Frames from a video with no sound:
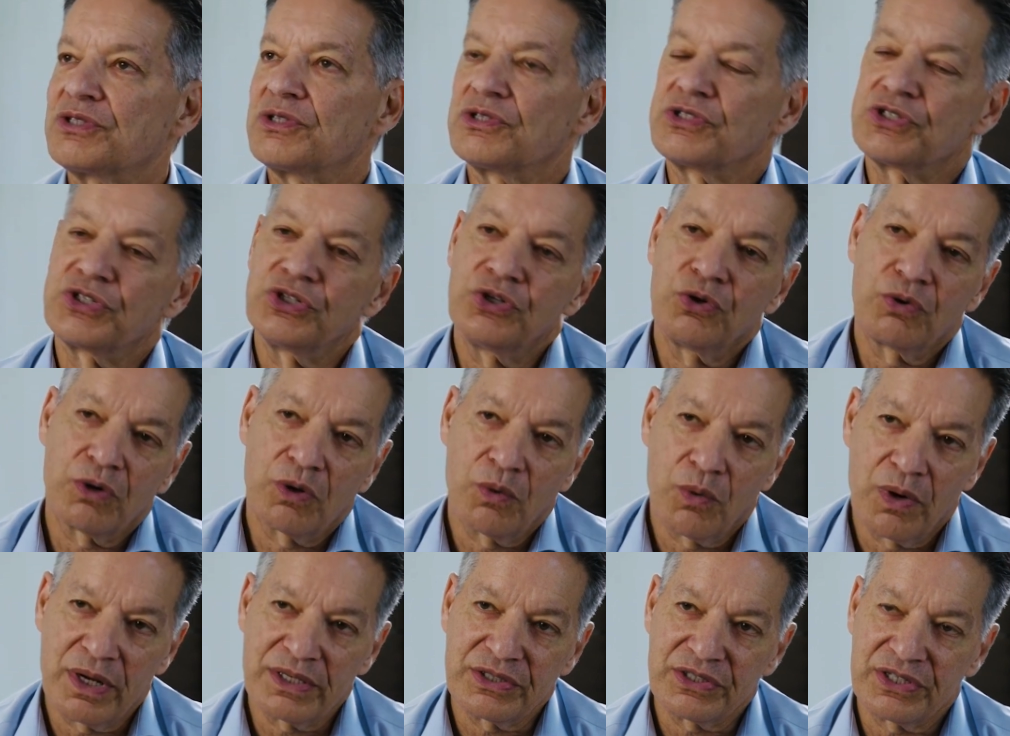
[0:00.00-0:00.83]
There's newer
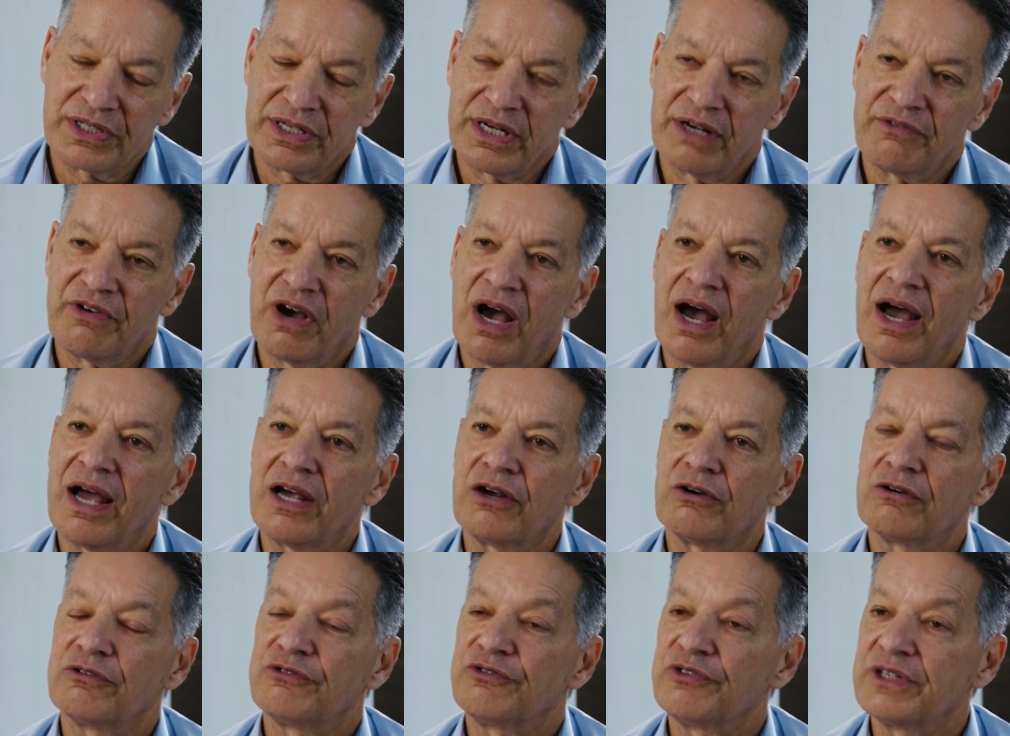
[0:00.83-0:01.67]
ones that have a
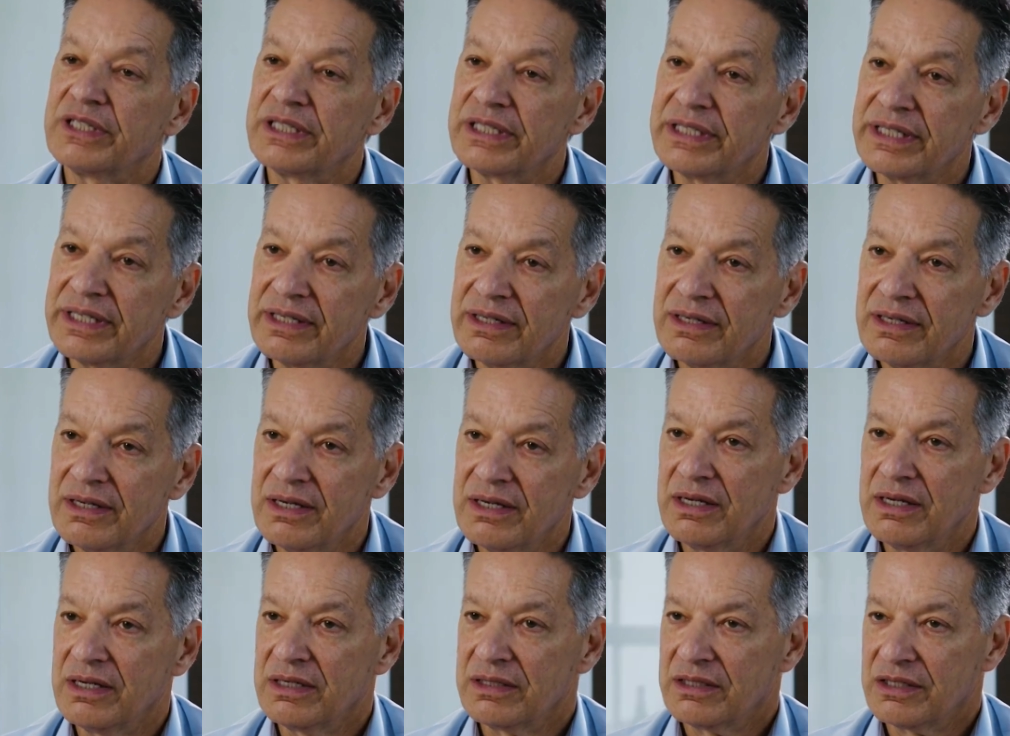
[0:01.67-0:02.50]
higher affinity
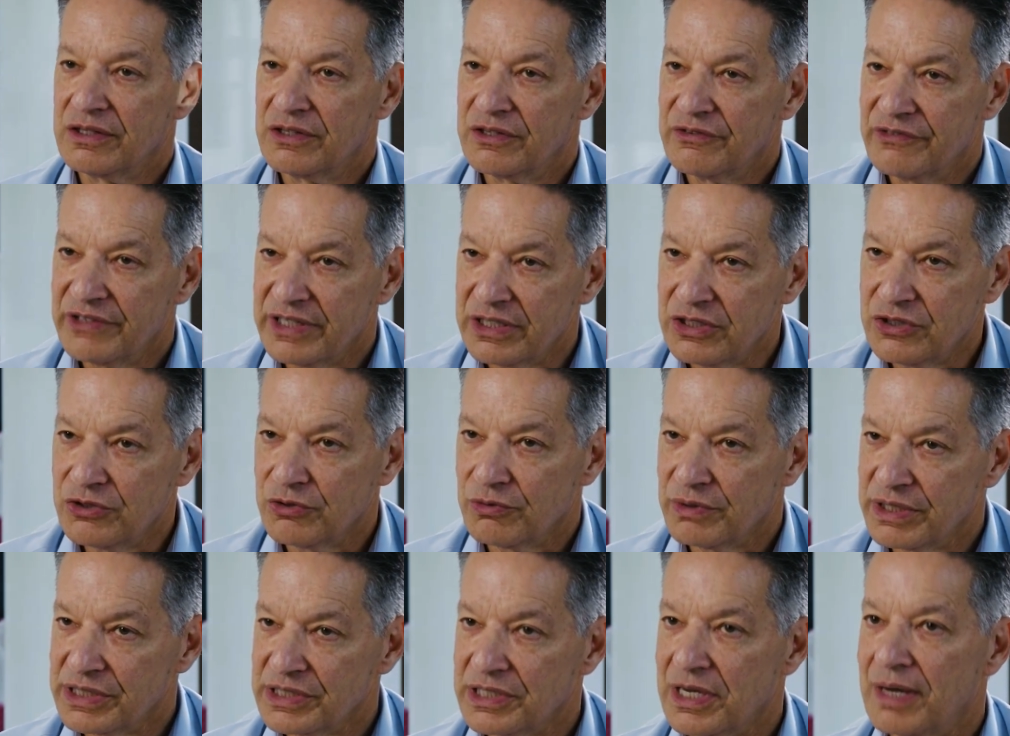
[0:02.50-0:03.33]
to the V2
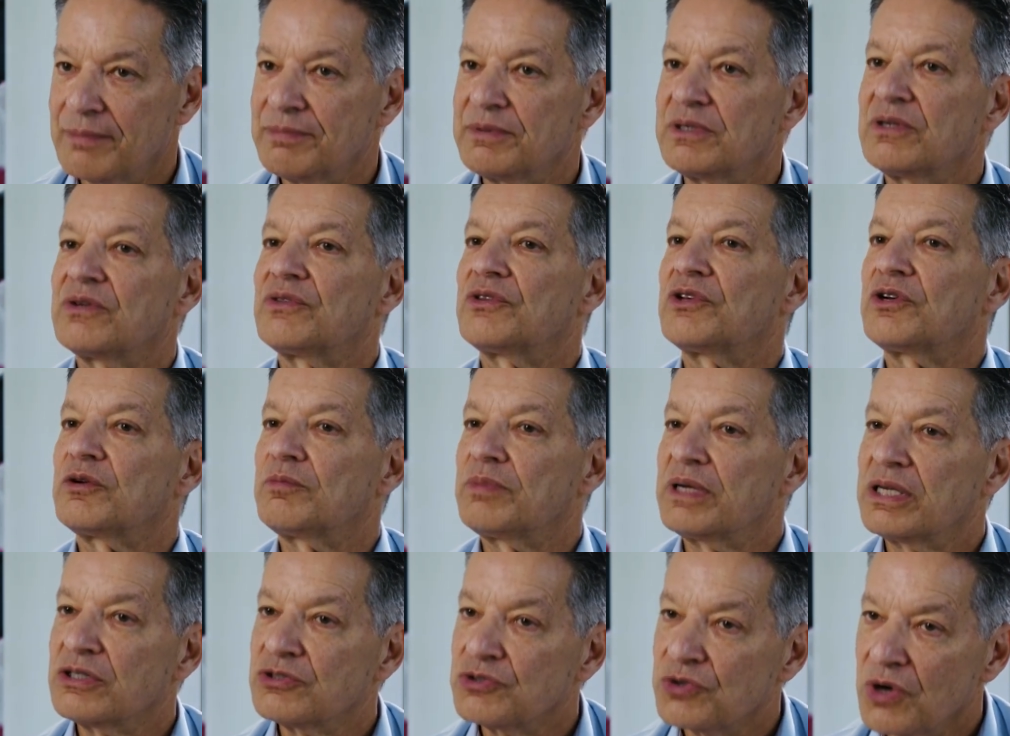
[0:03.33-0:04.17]
receptor that are
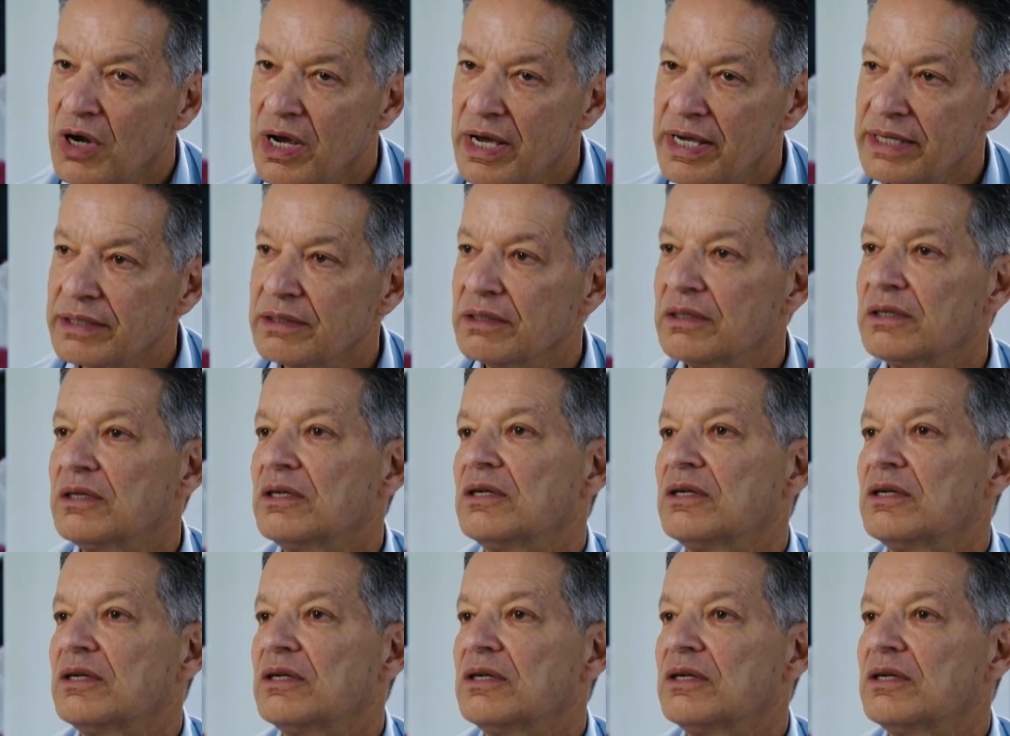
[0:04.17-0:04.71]
being tried.